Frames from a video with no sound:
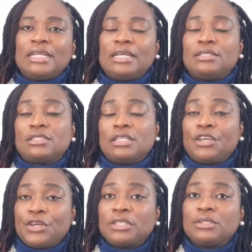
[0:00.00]
a
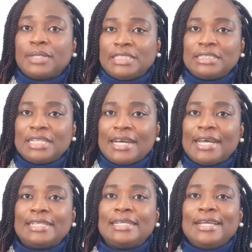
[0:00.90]
secured credit
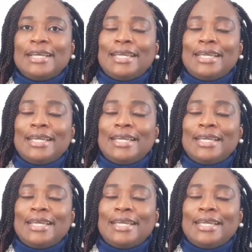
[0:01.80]
card,